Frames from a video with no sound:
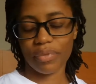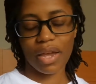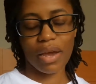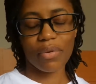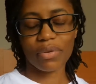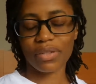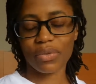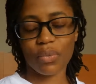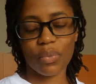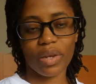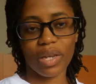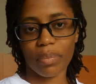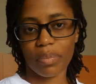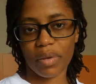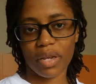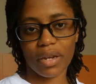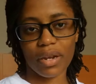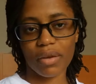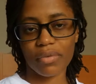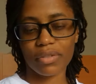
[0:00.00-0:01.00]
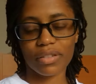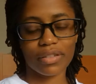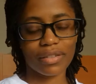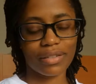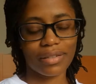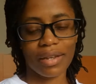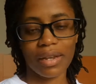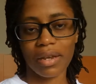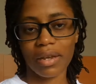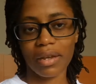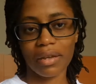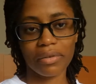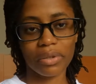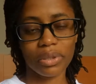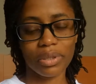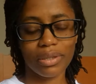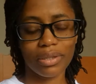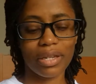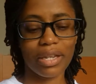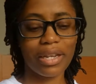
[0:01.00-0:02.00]
was weeping. I was just like,
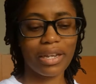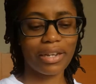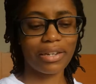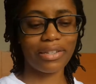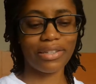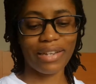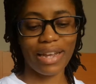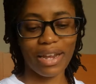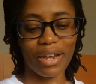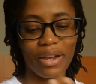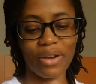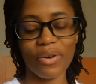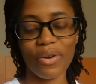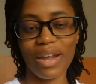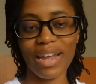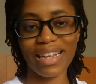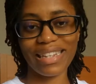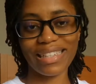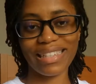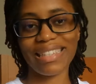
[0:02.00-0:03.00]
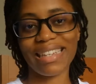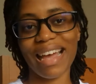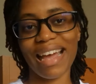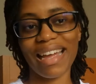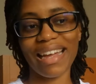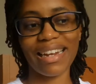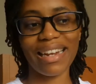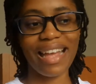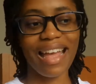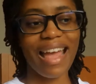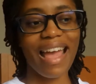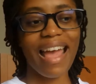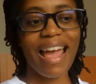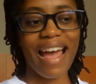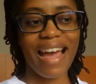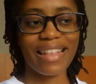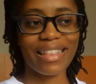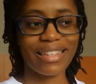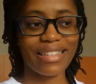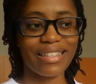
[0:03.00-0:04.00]
because I go inside
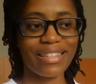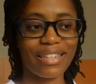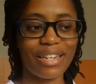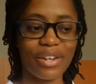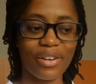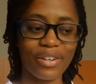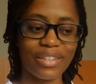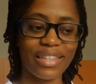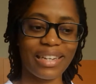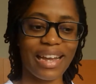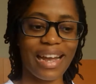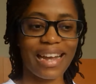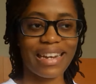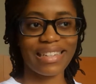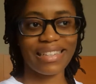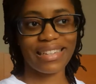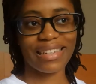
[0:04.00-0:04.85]
and the security guard